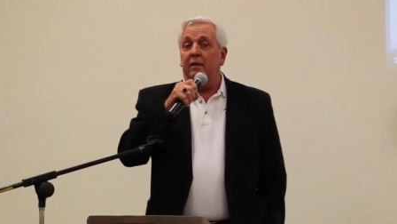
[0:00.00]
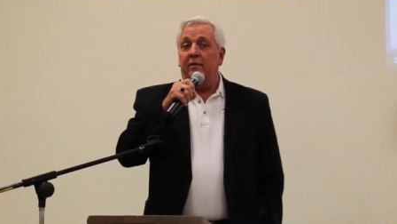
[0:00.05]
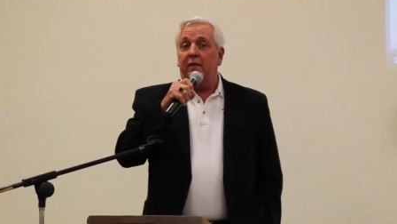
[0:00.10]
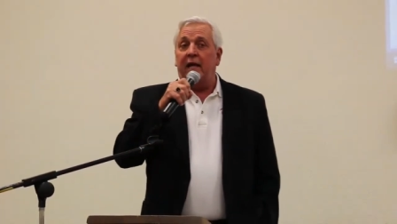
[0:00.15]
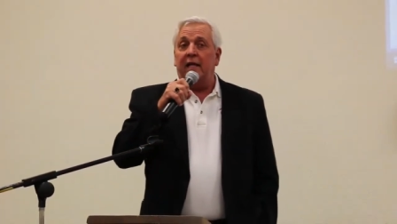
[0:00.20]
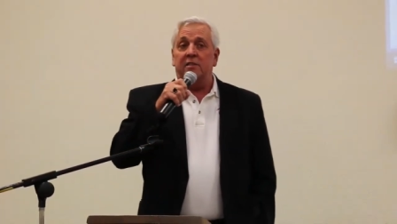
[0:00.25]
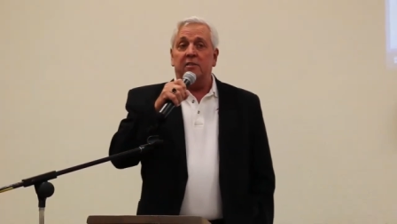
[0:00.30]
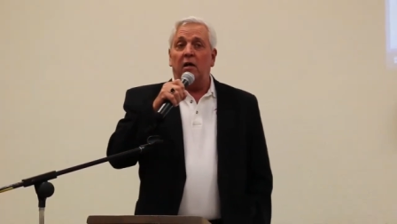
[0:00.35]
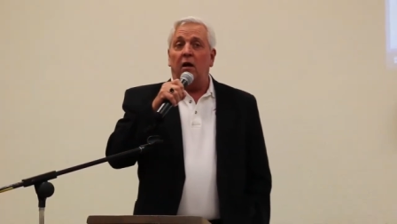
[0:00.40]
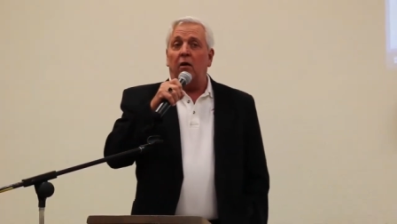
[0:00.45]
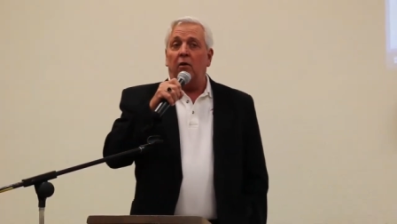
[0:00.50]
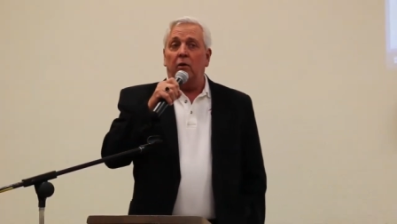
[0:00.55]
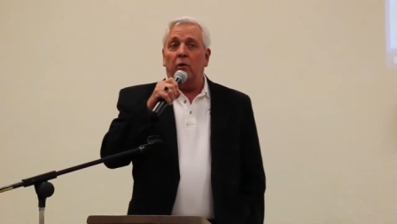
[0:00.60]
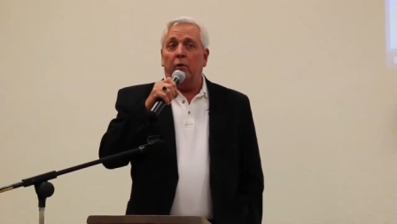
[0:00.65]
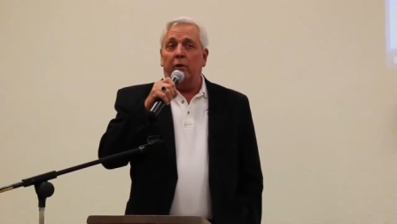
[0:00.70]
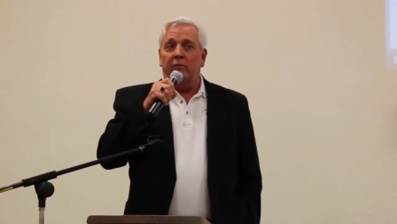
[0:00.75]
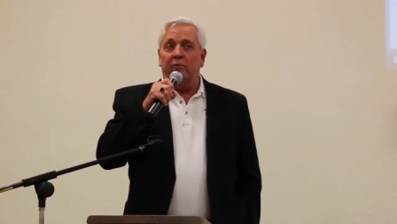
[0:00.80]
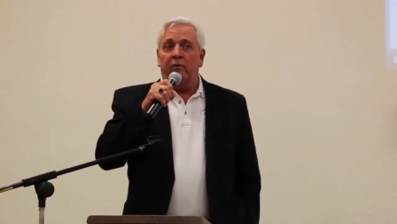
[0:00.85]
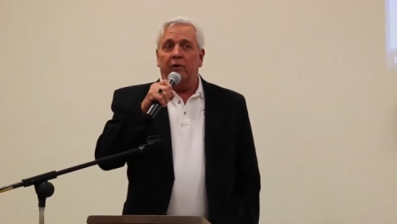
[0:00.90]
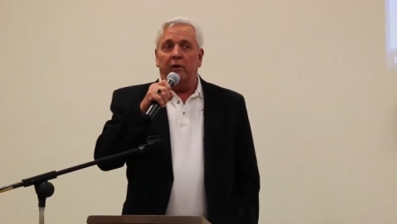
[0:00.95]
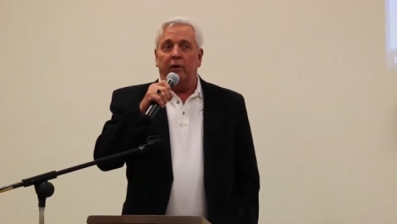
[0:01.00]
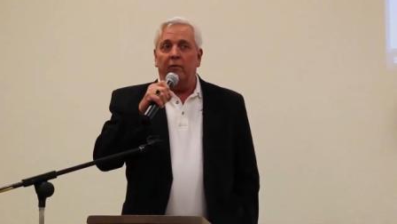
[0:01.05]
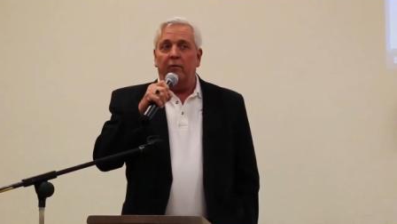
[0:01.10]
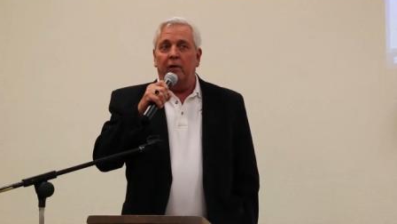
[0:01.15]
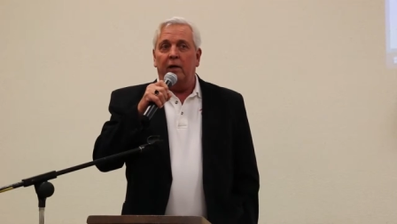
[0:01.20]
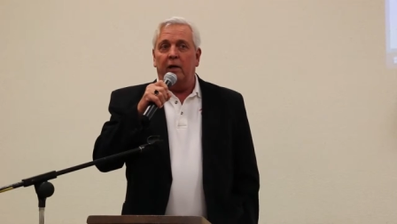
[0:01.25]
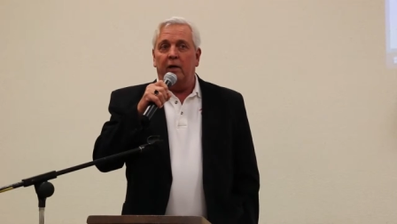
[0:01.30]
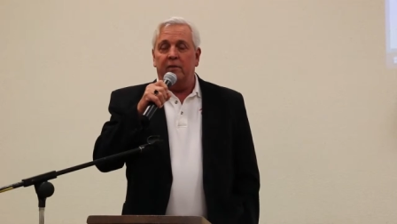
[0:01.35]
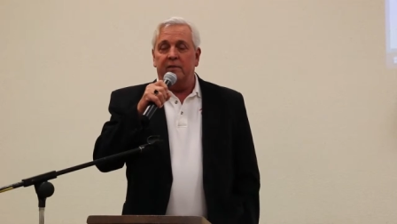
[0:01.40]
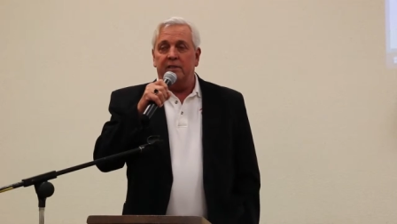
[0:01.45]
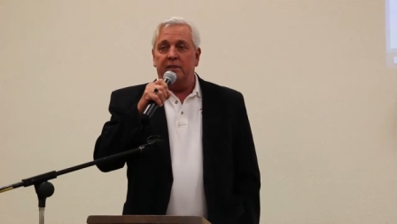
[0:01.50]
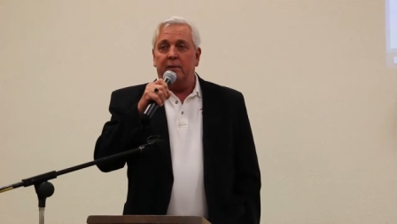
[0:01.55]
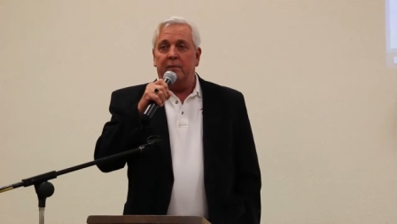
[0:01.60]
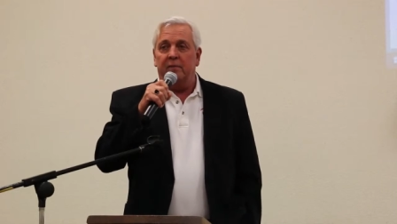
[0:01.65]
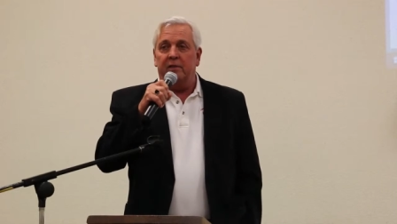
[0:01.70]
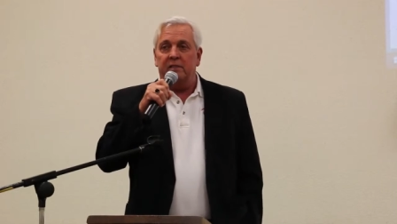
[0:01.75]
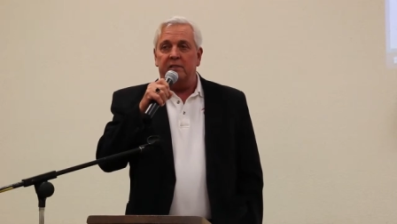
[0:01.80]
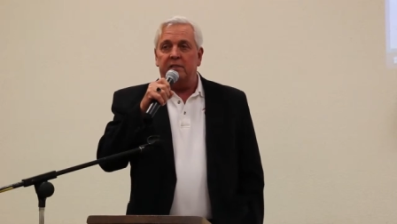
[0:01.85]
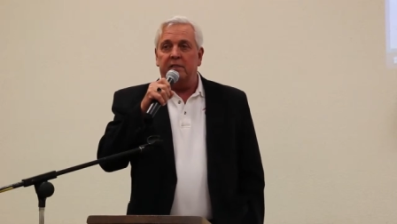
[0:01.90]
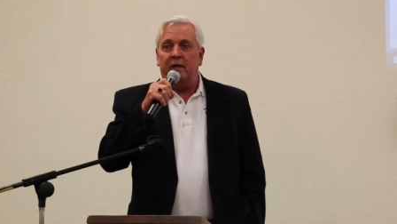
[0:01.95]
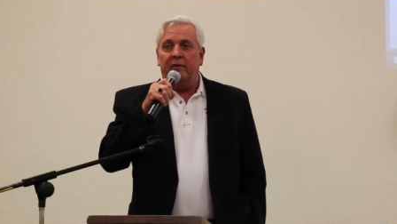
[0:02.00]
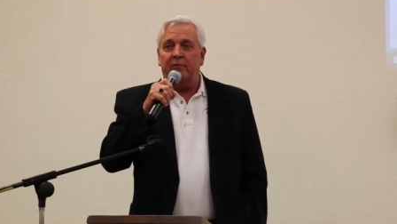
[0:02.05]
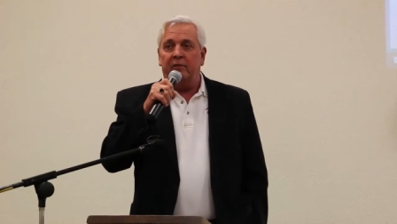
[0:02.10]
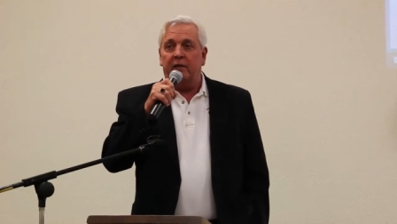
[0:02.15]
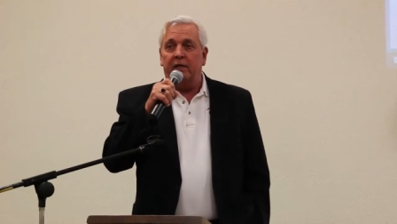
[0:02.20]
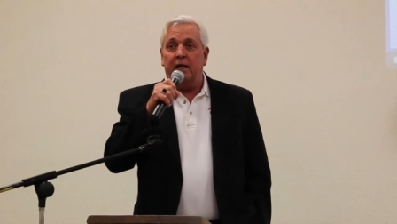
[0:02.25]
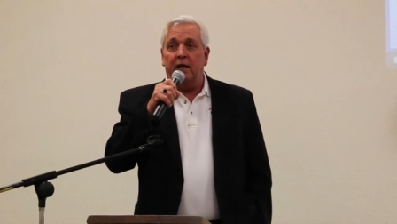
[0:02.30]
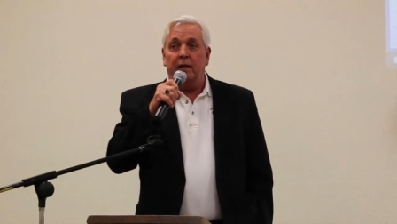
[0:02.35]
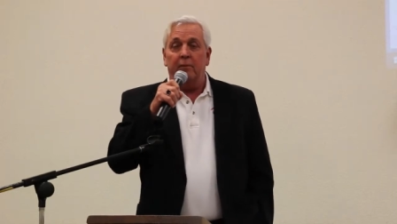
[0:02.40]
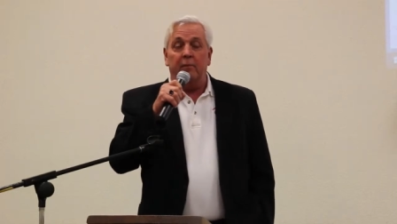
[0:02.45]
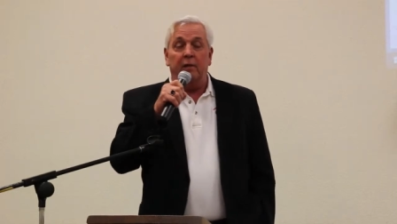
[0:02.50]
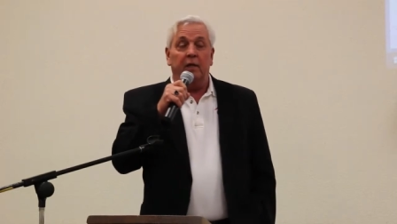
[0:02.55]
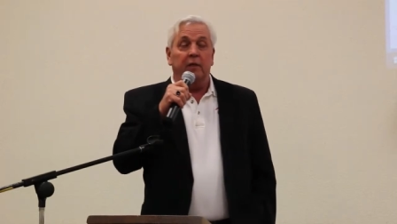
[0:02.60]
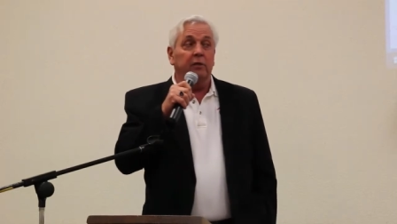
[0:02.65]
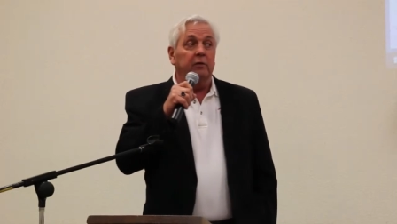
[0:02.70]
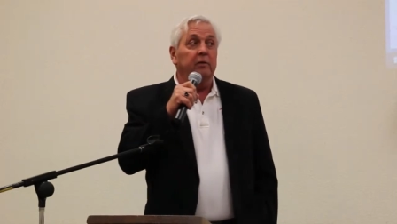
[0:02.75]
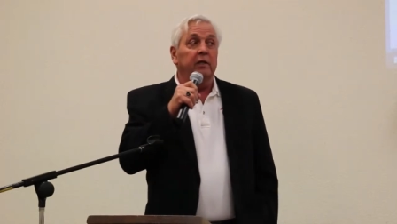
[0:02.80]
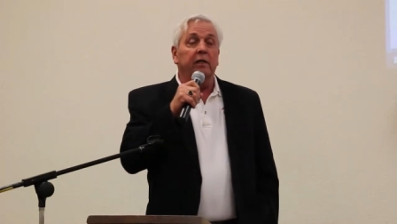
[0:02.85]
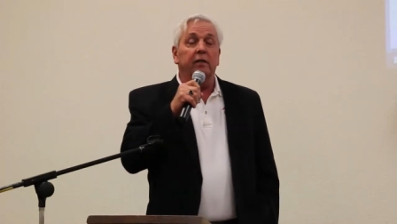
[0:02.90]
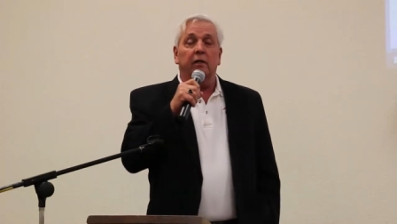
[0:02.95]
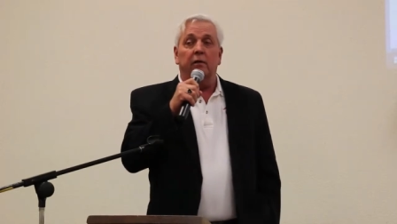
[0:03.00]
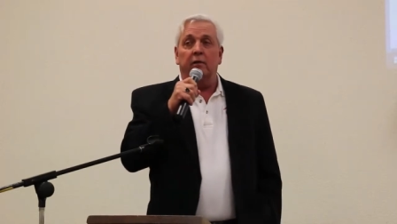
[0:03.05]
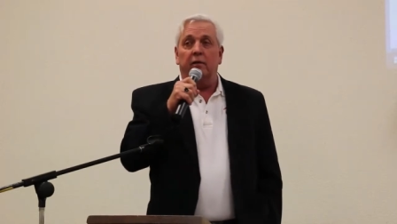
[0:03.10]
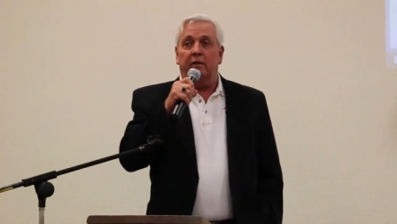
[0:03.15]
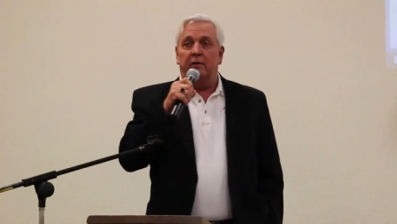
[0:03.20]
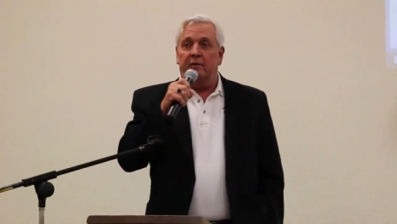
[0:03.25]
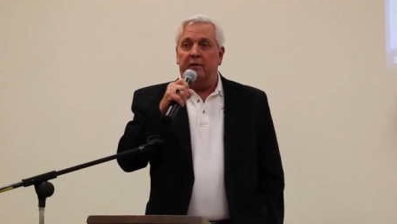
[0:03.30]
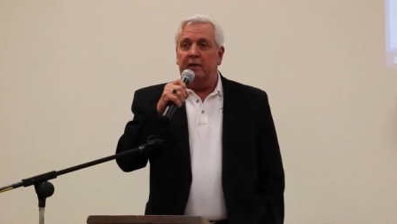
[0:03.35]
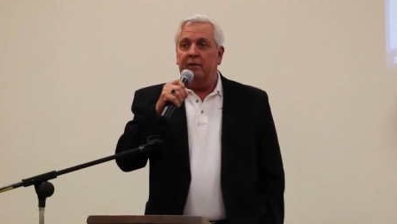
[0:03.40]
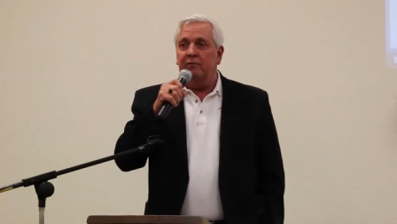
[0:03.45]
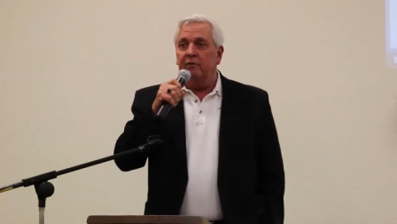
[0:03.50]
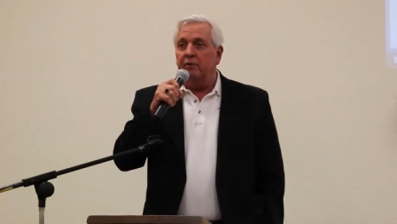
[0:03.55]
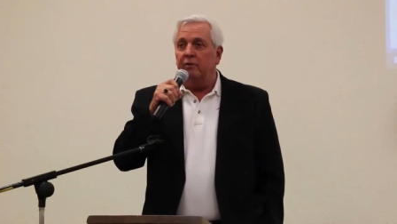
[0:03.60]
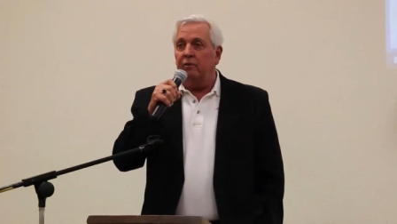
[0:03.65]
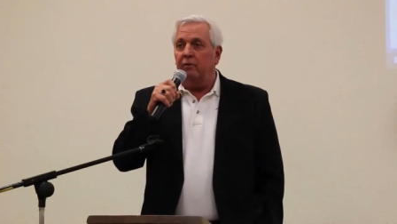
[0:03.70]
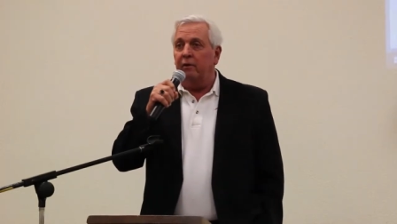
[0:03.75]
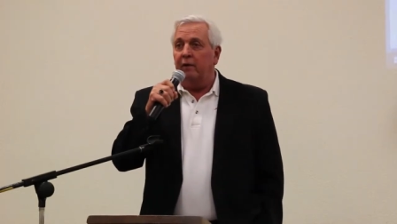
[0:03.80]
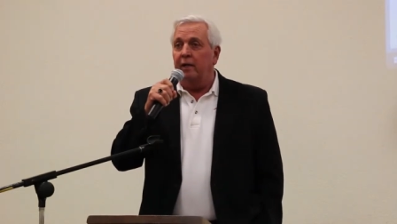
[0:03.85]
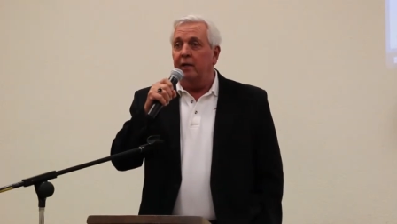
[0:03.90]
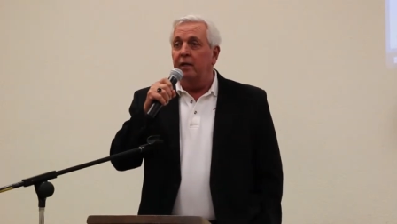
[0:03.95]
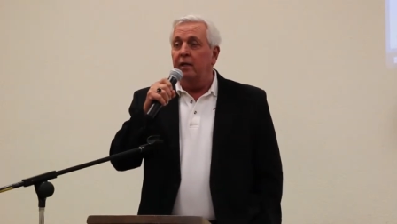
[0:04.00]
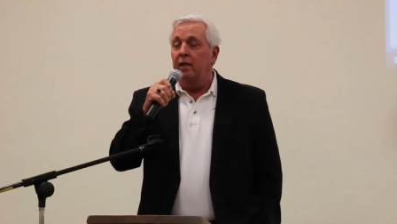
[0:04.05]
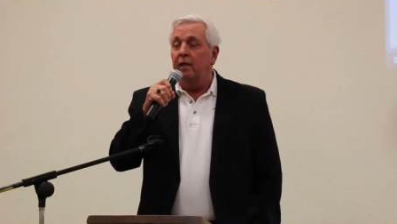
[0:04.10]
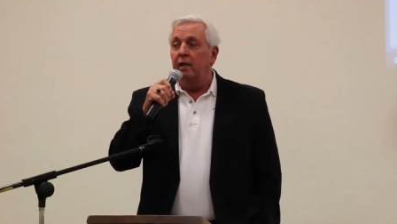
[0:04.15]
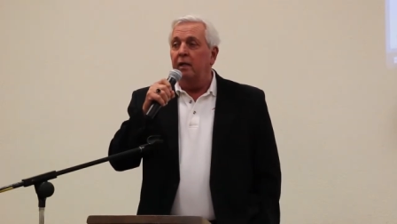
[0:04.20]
That's all going very well. Some of the stuff that came in, you need to look at the inventory.